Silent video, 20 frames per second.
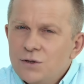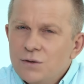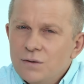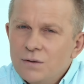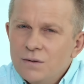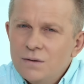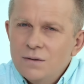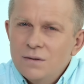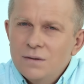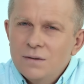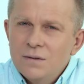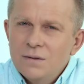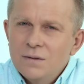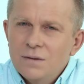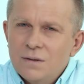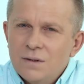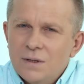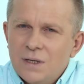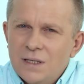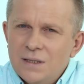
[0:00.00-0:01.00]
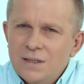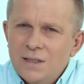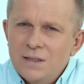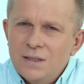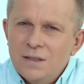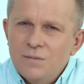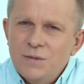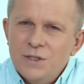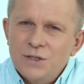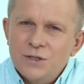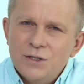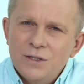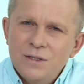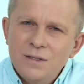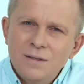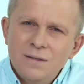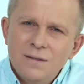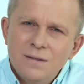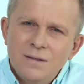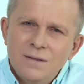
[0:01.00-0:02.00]
What? When do you have time
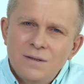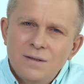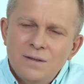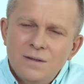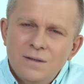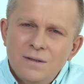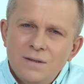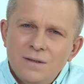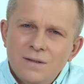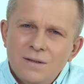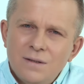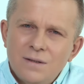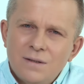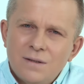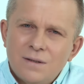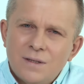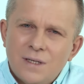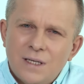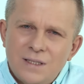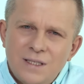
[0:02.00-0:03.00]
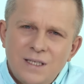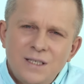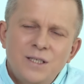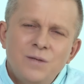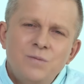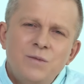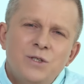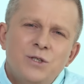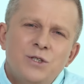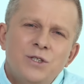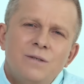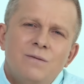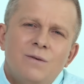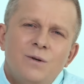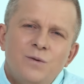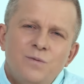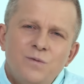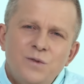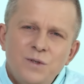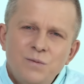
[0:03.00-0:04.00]
to live? When do you have time to
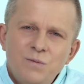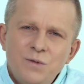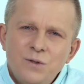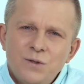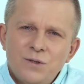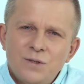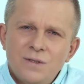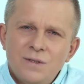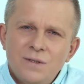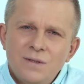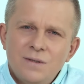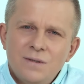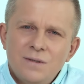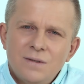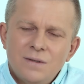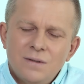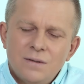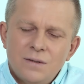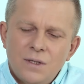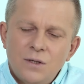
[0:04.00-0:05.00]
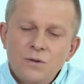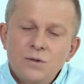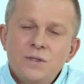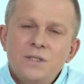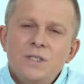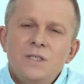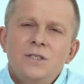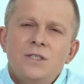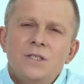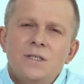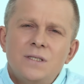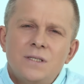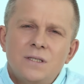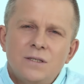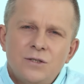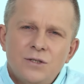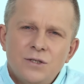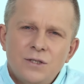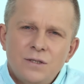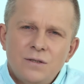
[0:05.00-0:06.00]
live in God's love? Now is exactly
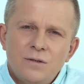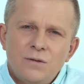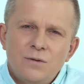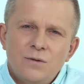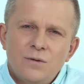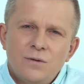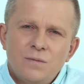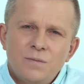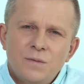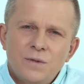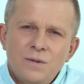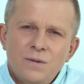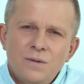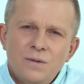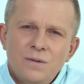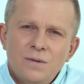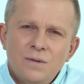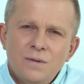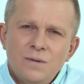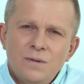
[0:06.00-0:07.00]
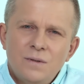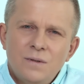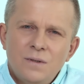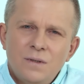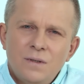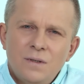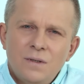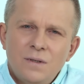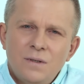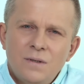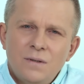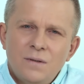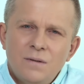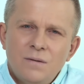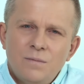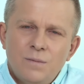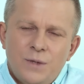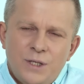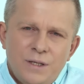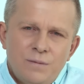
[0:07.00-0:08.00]
the time to live, my friend.
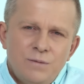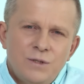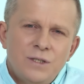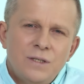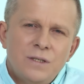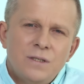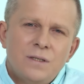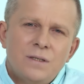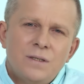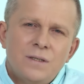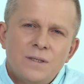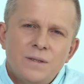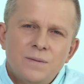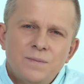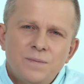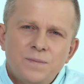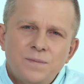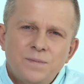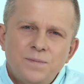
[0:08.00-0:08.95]
Right now.